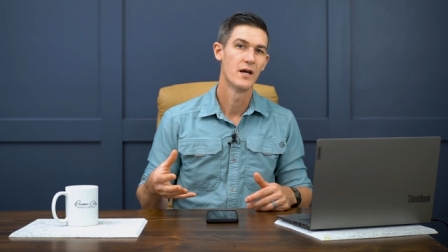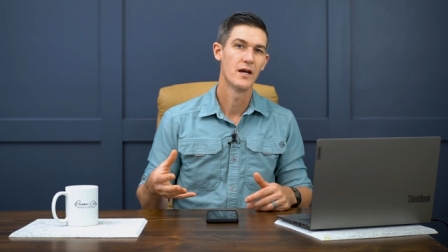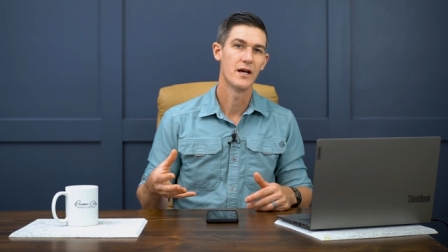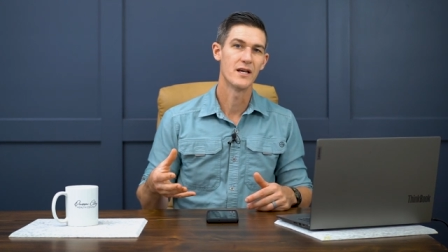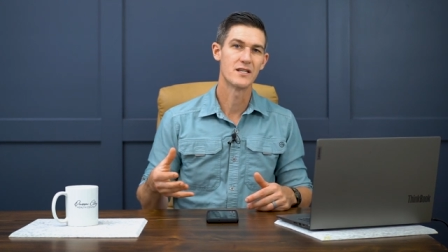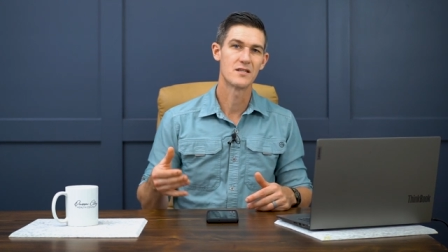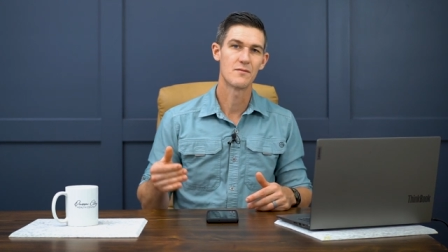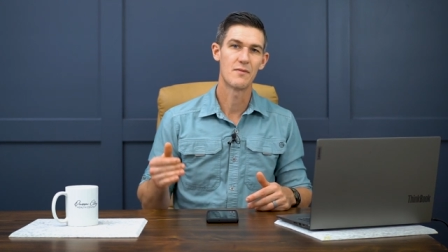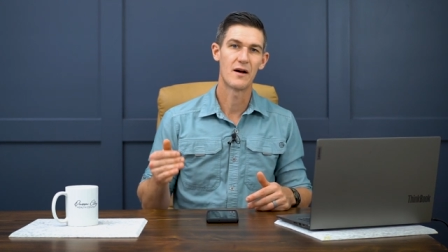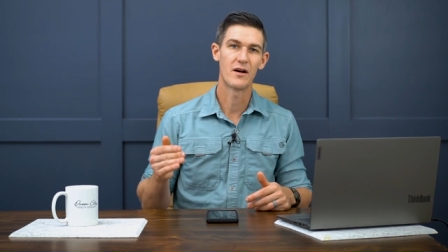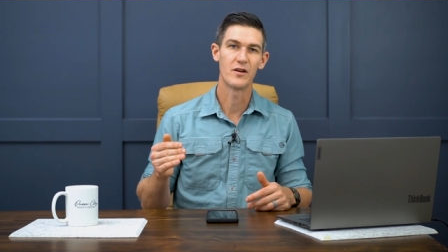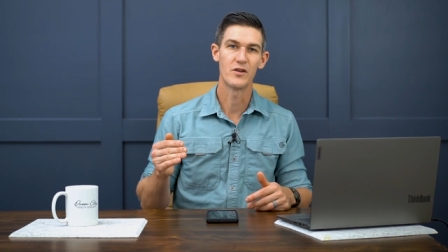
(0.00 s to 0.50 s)

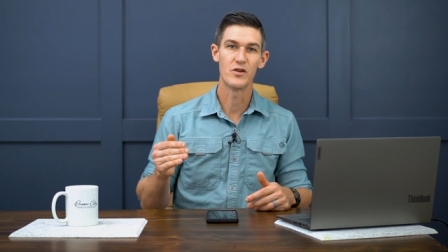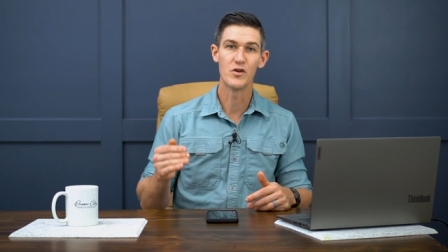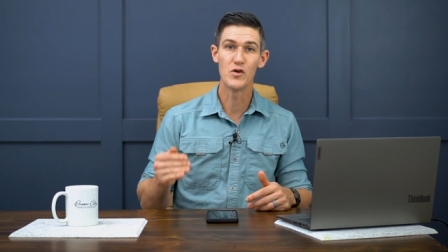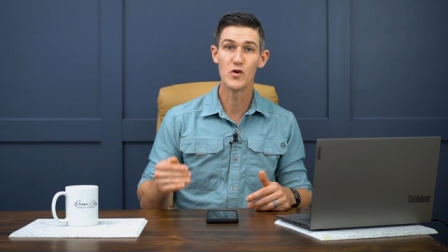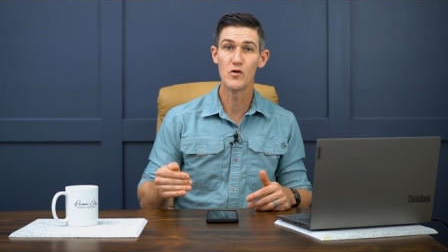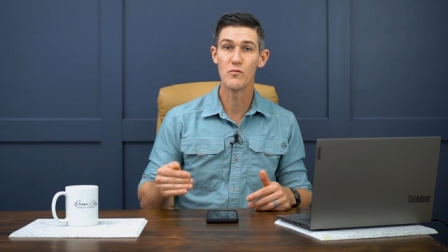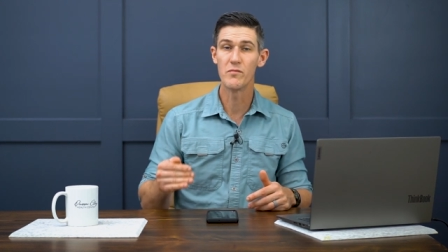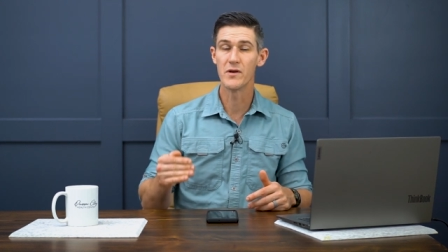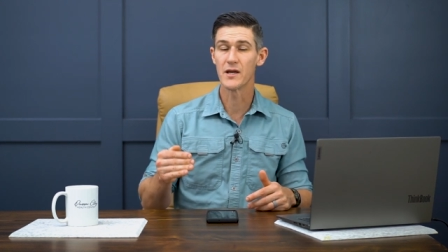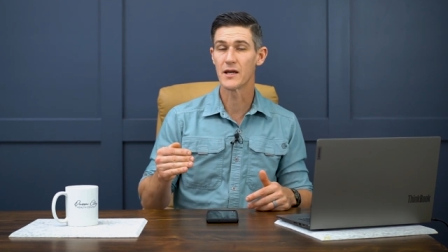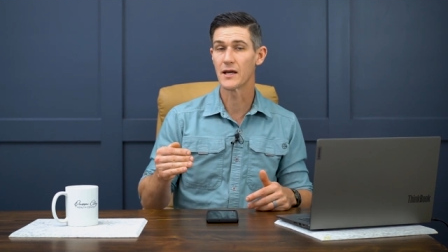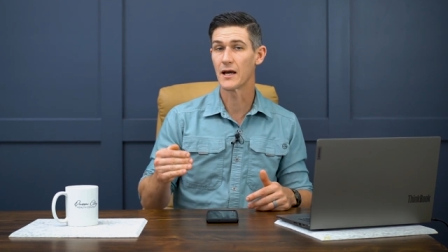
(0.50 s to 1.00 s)
is about
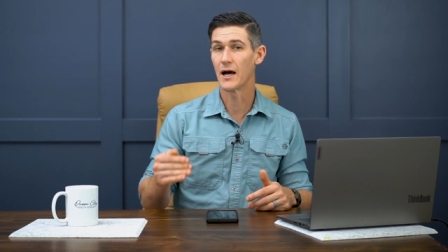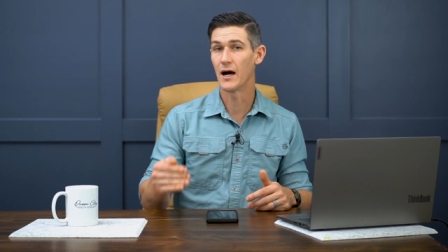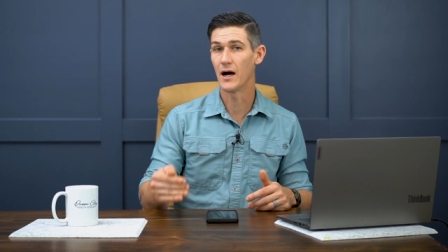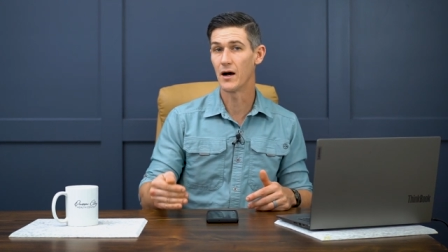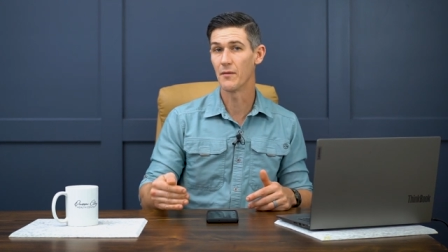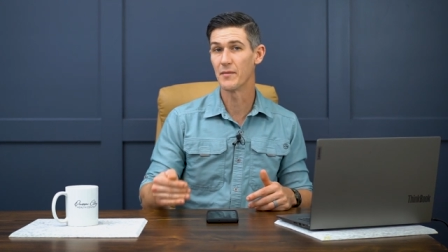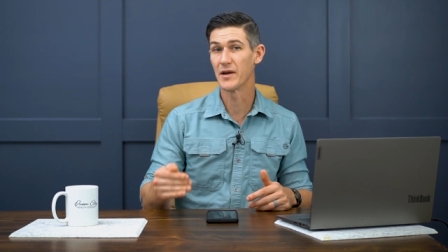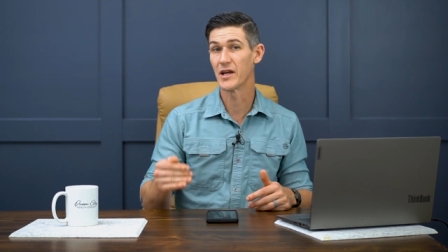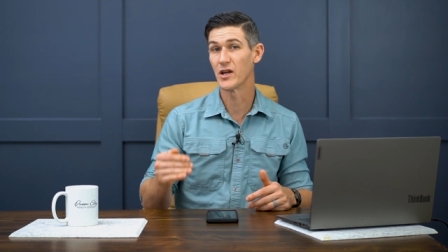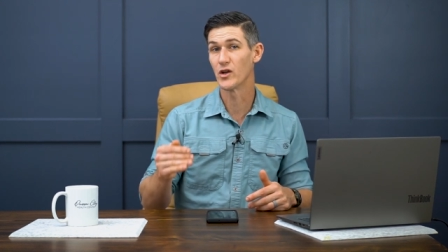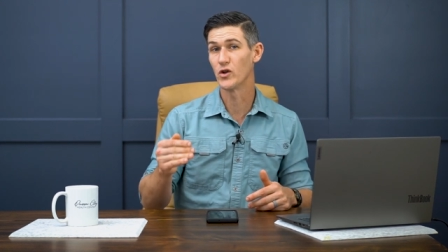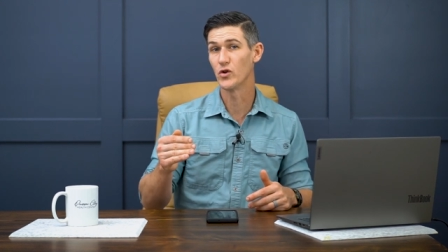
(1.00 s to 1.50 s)
you
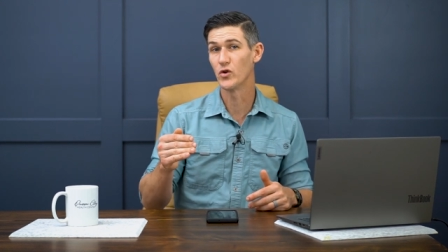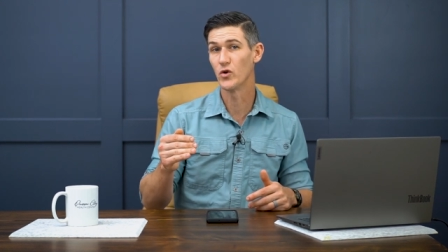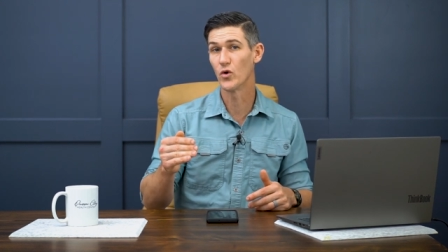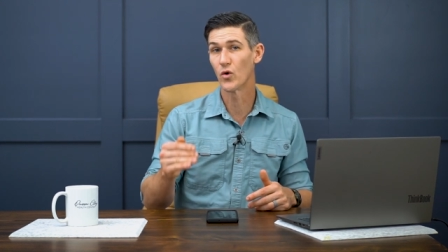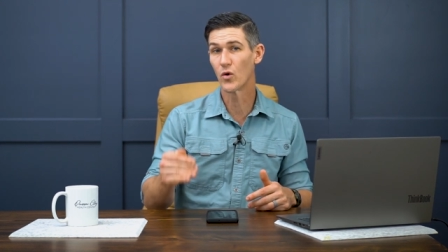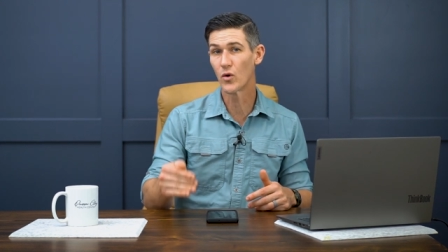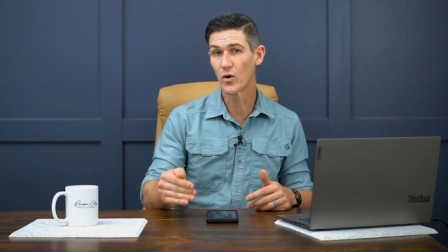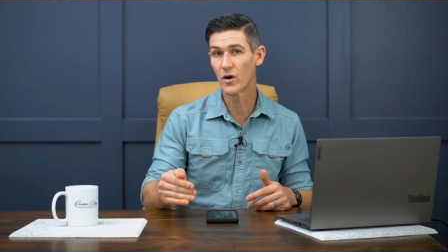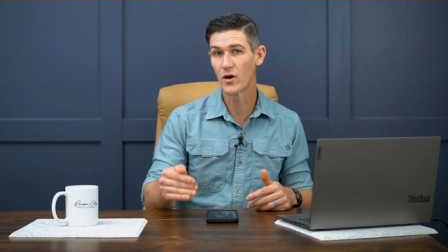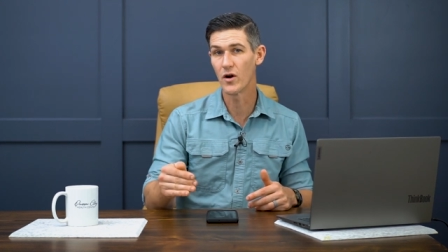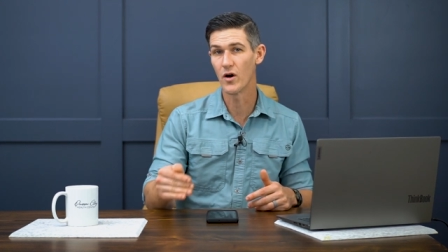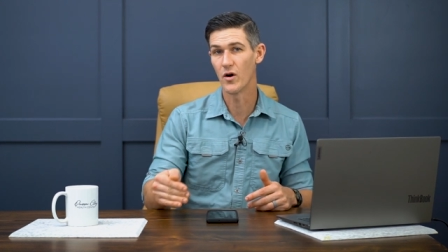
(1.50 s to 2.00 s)
becoming
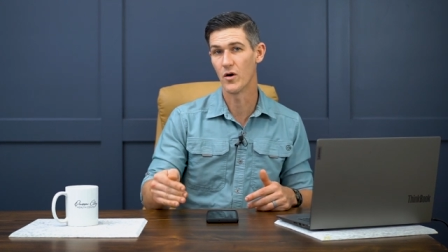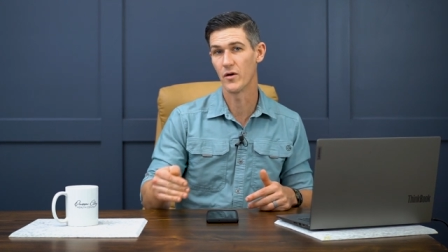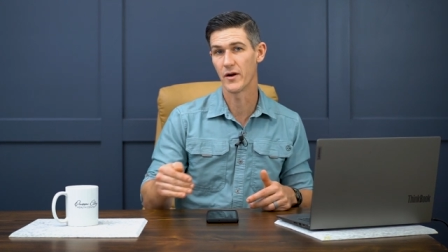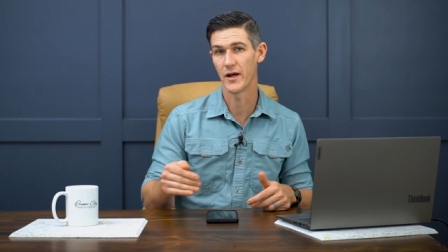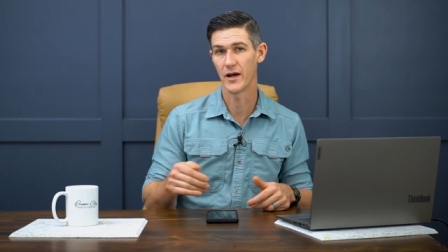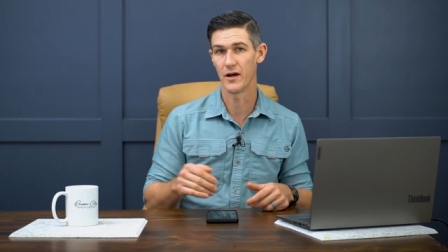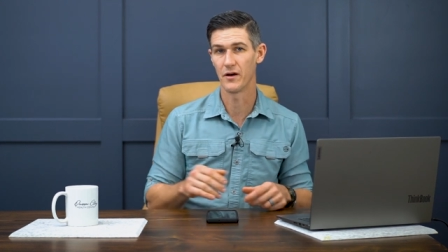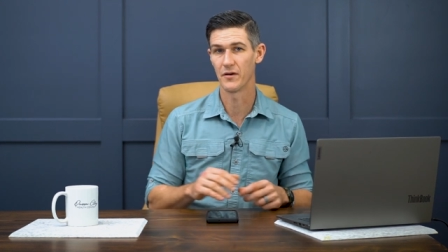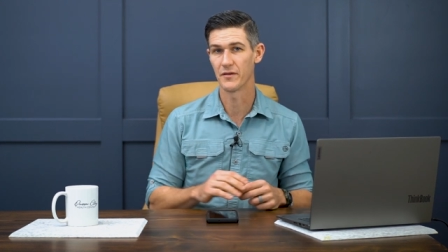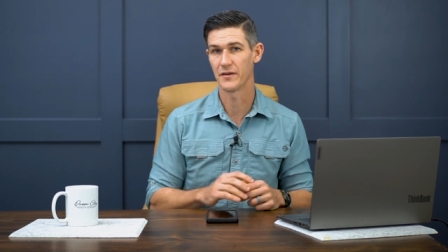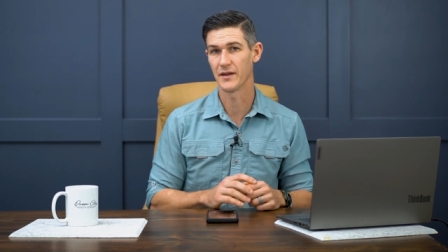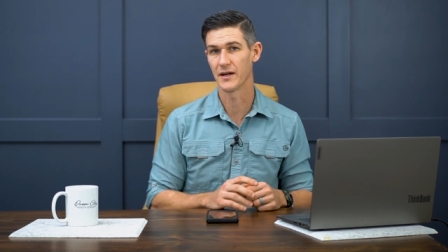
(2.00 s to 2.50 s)
your own
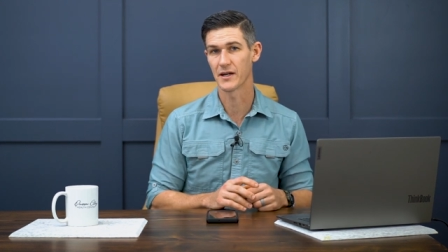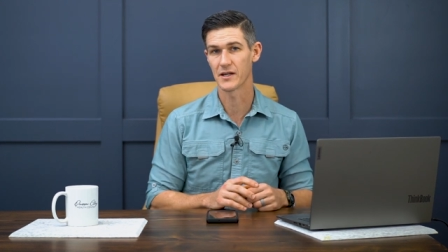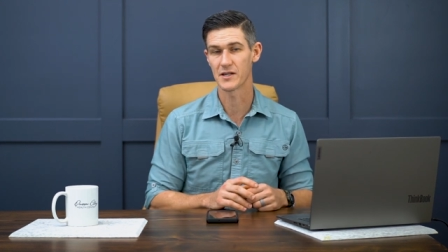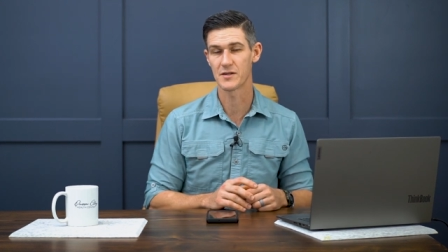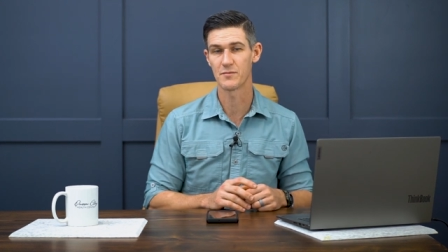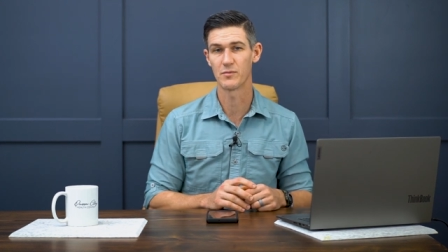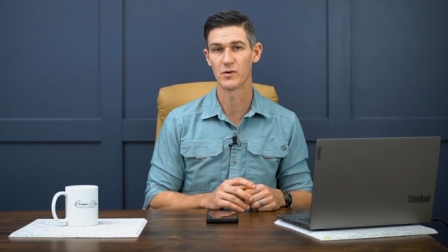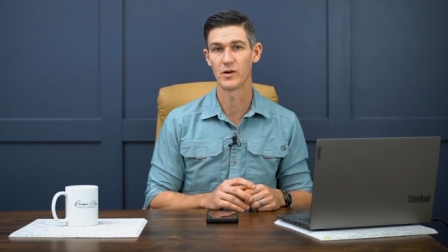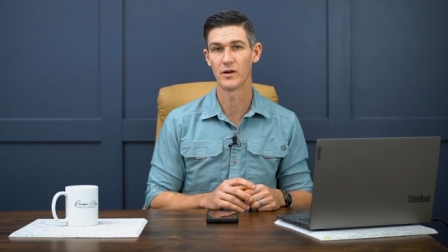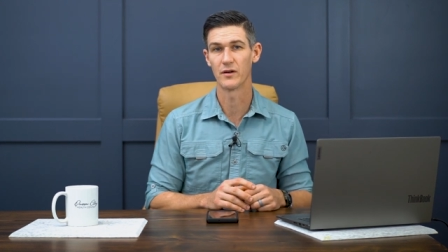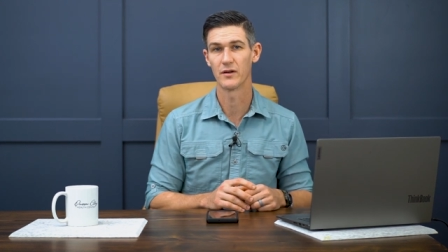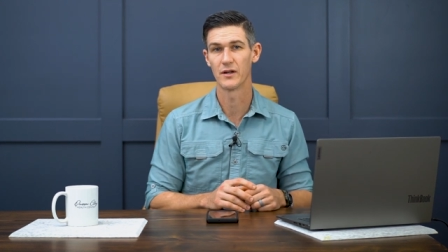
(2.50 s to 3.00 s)
health
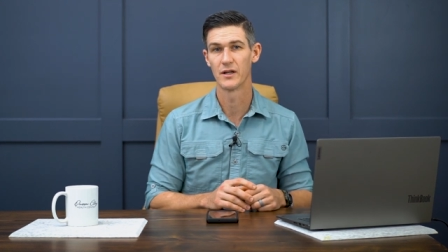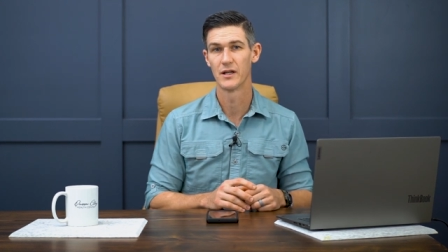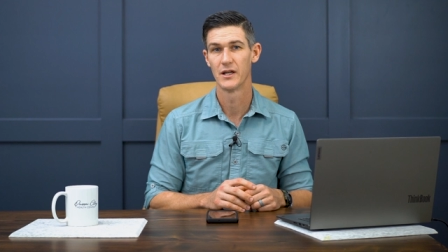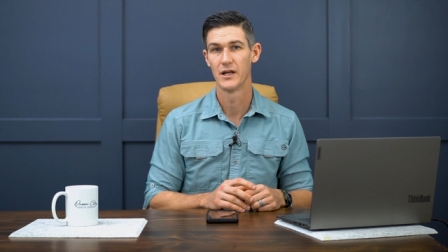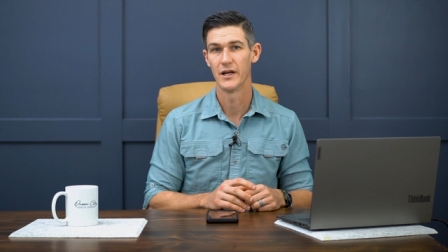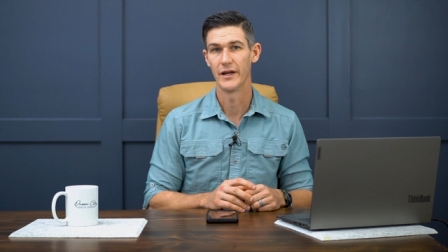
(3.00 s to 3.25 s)
expert.